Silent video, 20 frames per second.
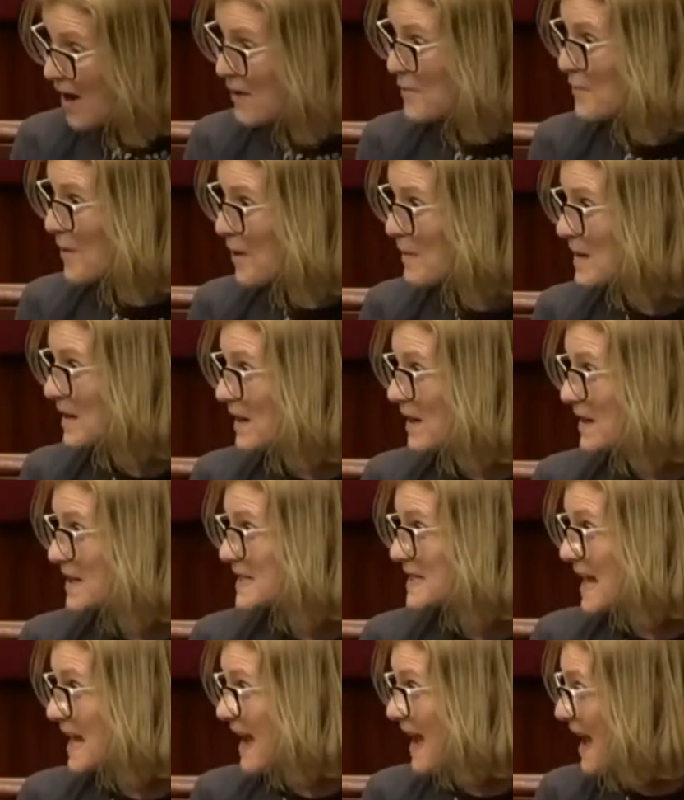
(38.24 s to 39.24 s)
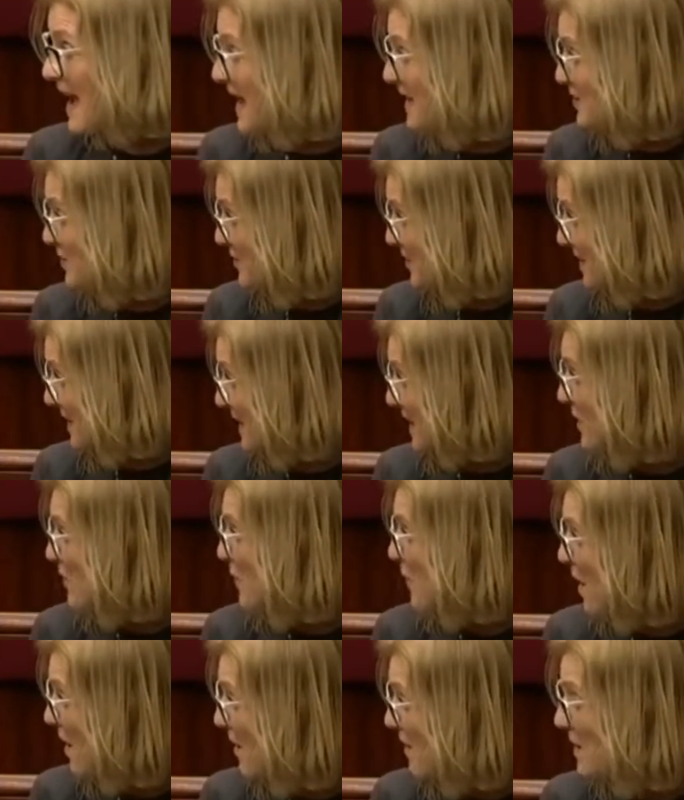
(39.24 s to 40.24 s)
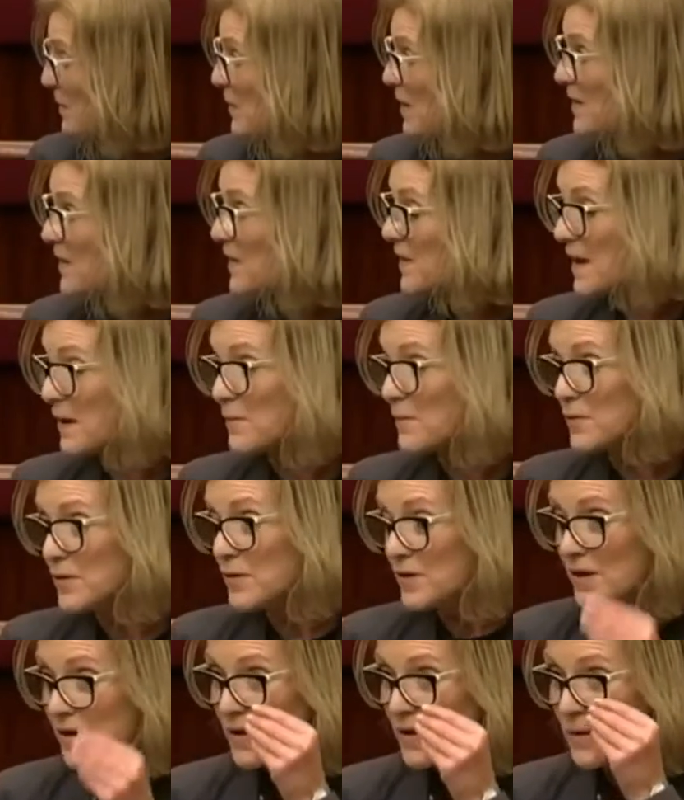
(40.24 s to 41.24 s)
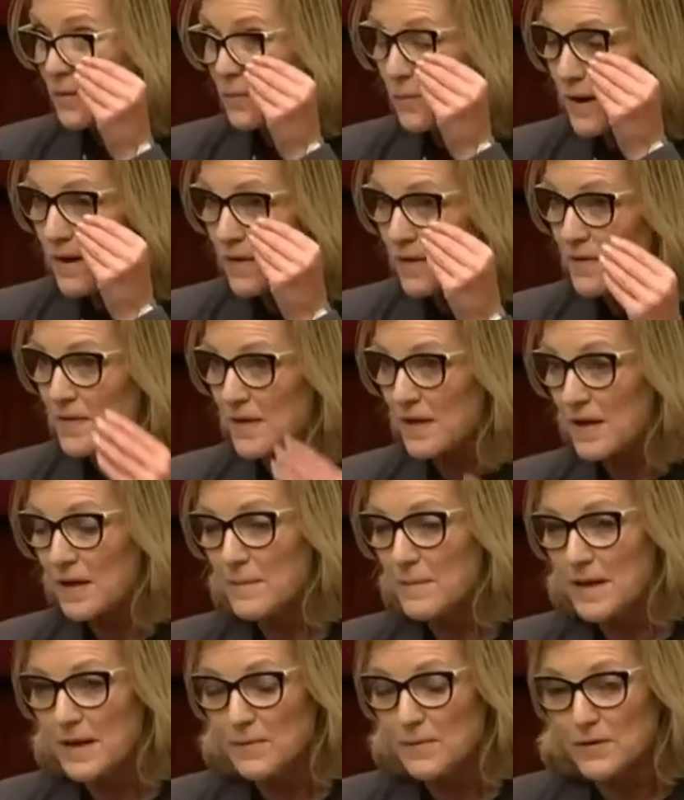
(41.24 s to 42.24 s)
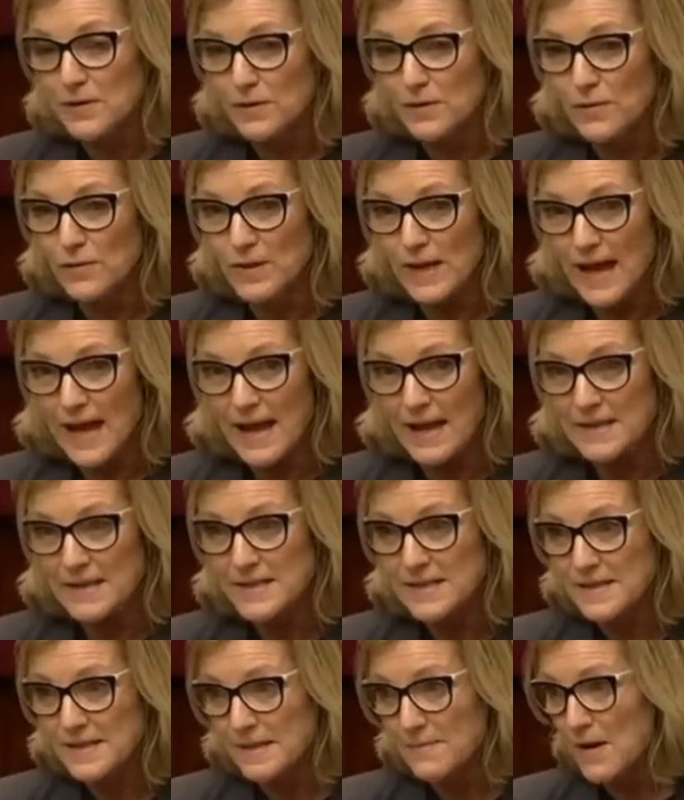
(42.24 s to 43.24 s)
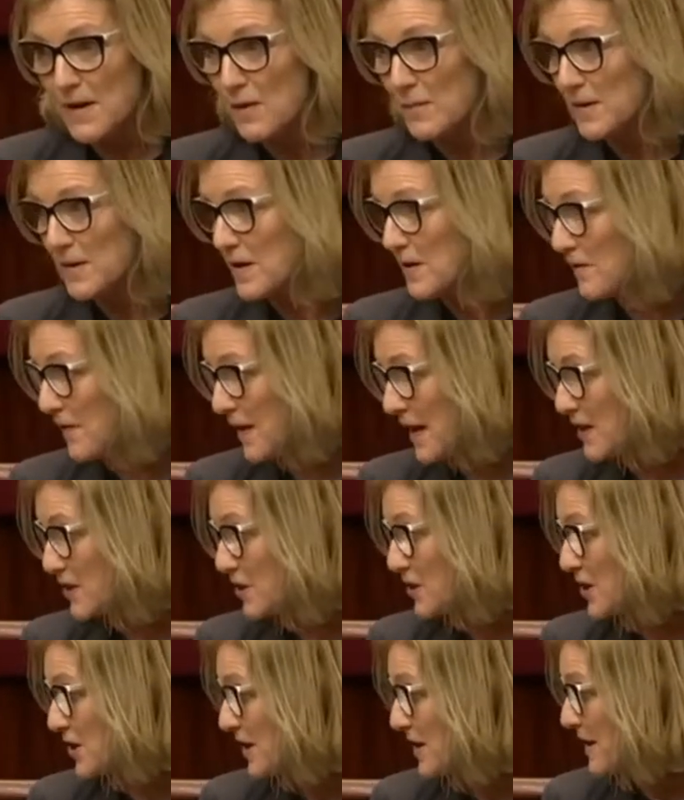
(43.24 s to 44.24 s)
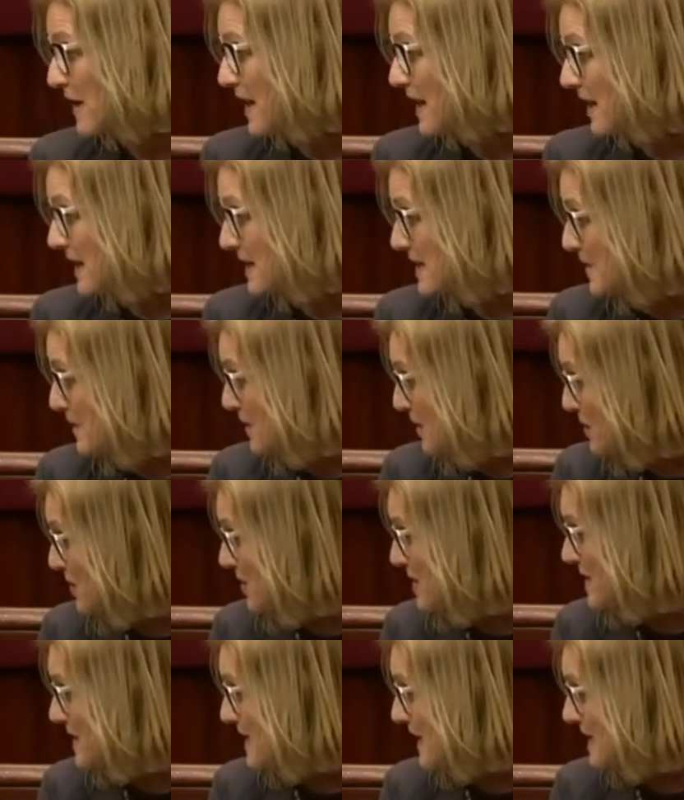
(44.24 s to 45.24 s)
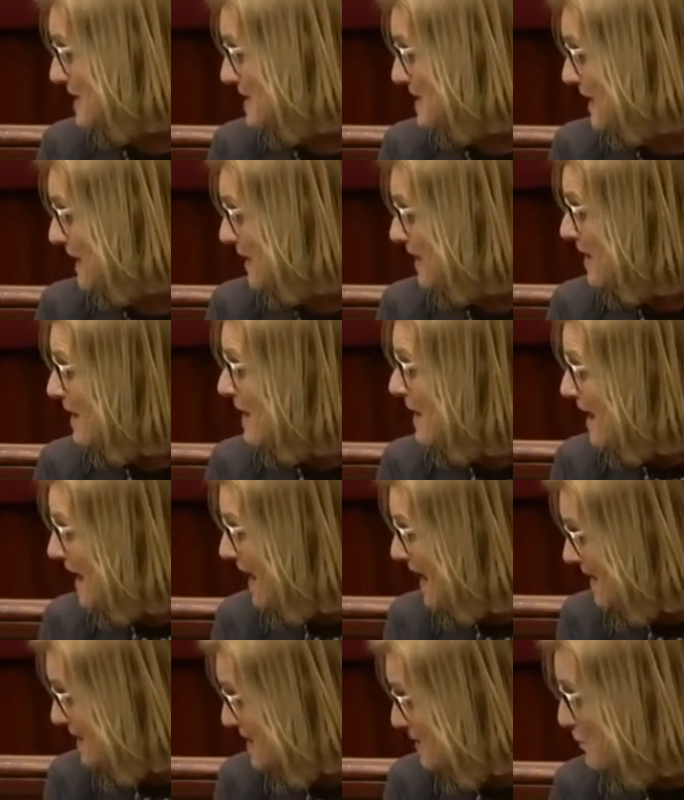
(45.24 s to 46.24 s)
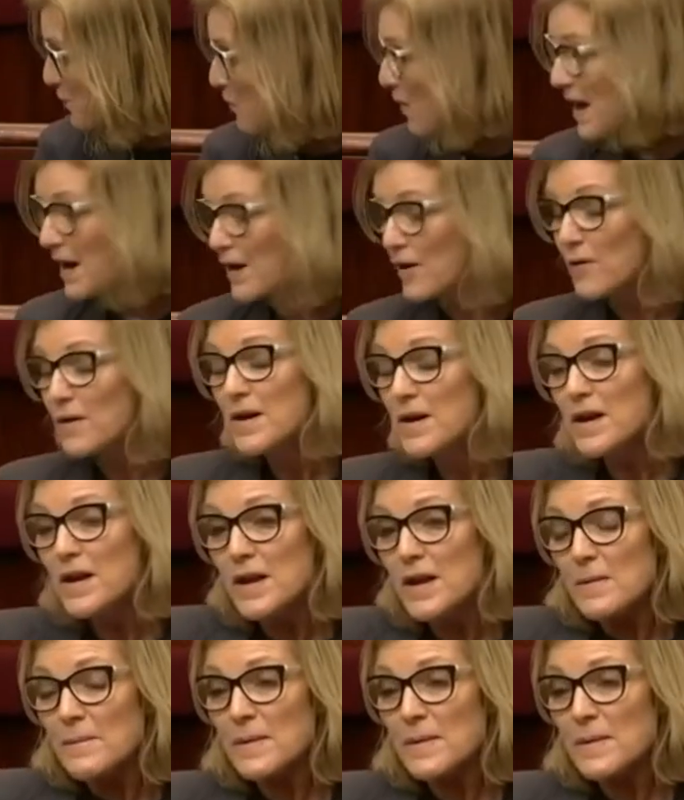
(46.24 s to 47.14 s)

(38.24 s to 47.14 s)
I would probably like to add during the inquiry whether the committee would look at the Melbourne Convention and Exhibition Centre as well,